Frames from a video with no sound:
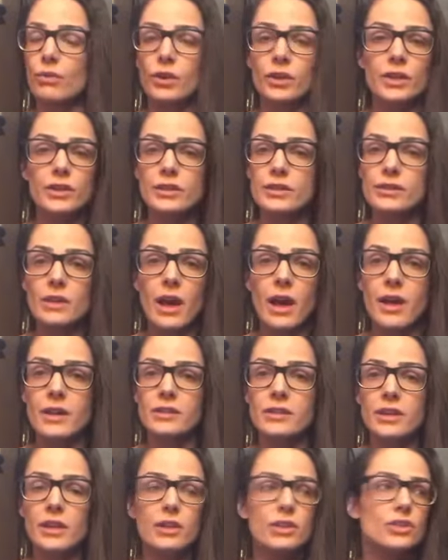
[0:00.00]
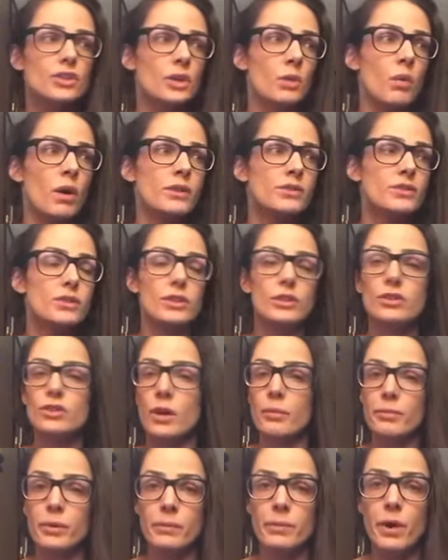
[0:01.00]
really decides that she wants to
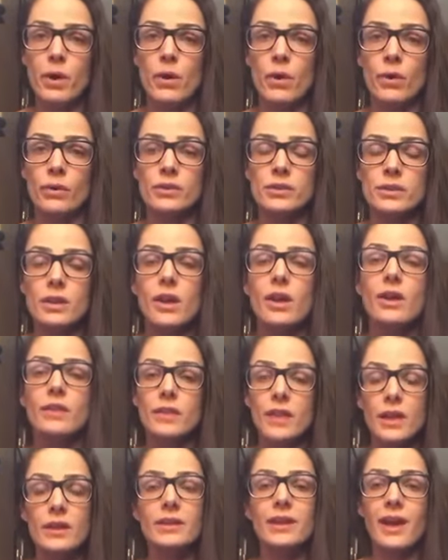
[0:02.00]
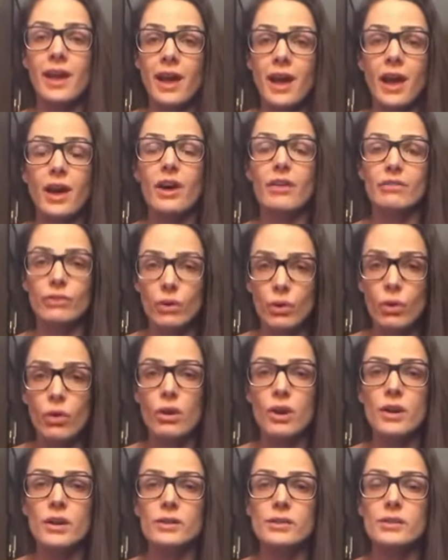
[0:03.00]
jump your bones, then yeah, of
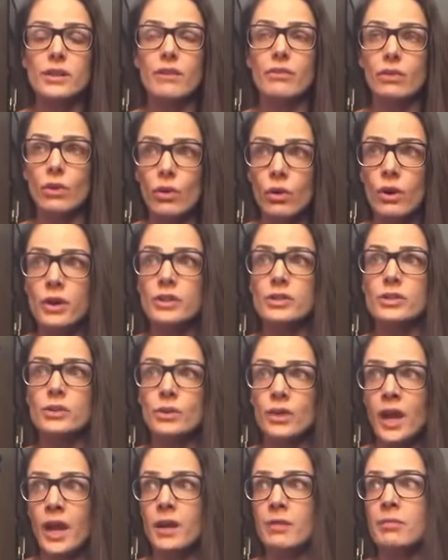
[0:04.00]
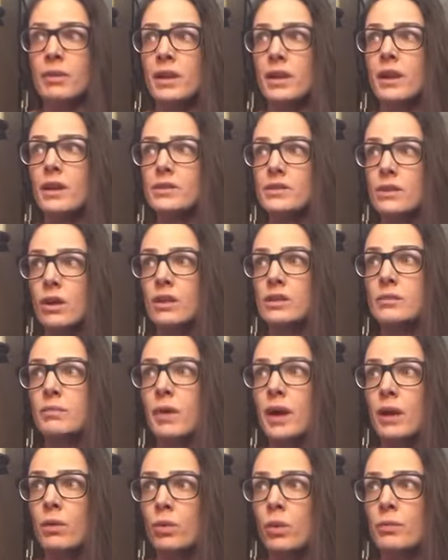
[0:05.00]
course you can be assaulted
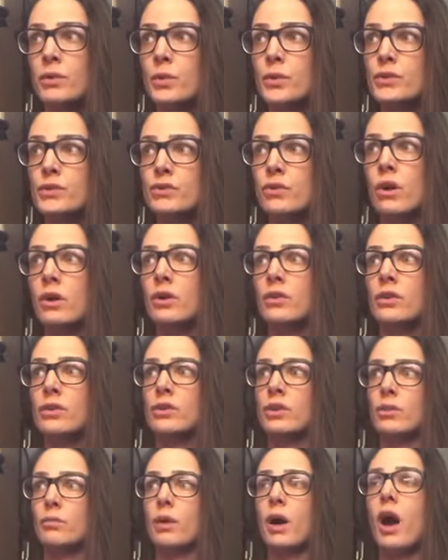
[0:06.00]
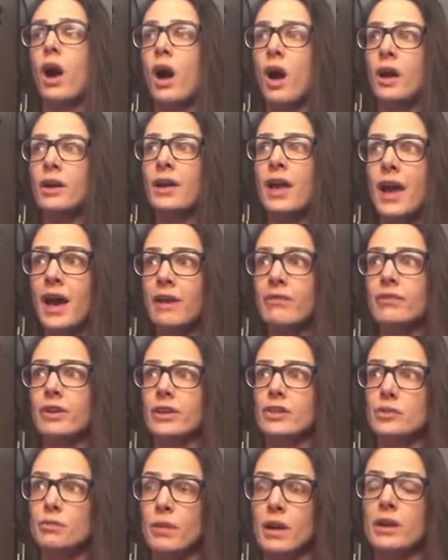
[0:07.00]
by a woman who is stronger than you. But on
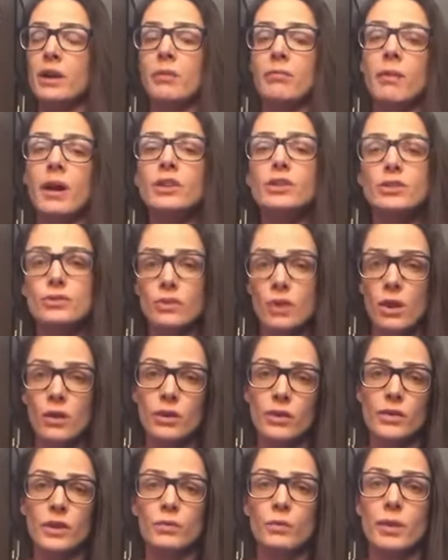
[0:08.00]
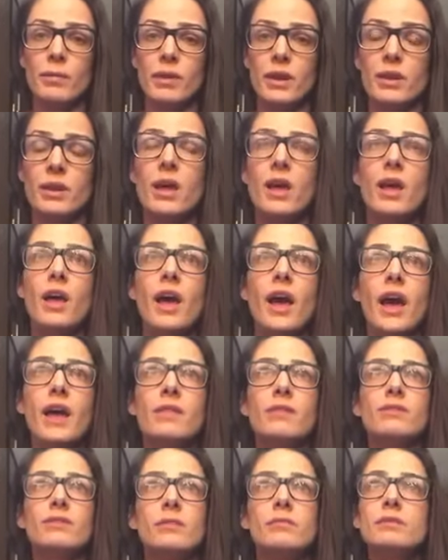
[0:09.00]
average, men are much stronger than women.
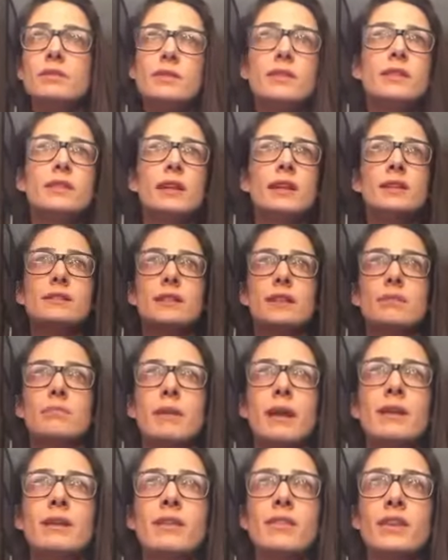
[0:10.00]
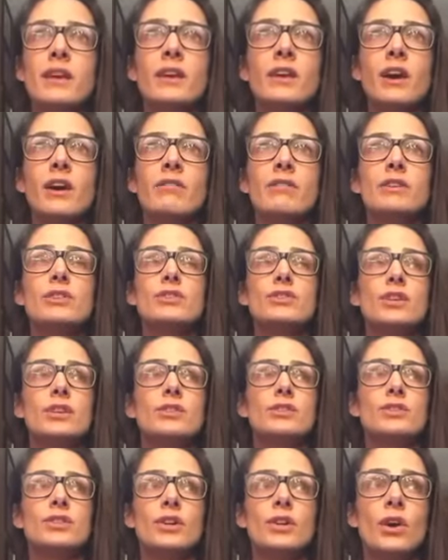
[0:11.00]
And some things that men think of as
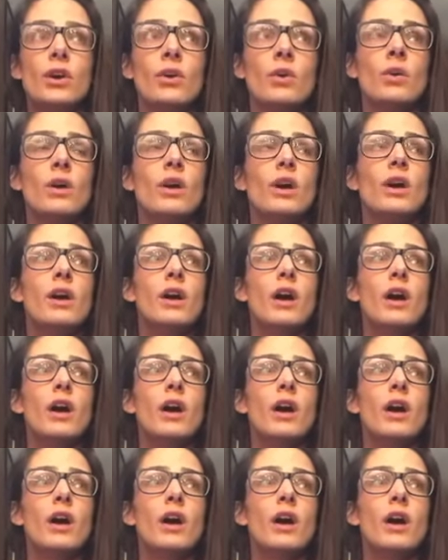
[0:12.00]
just, you know,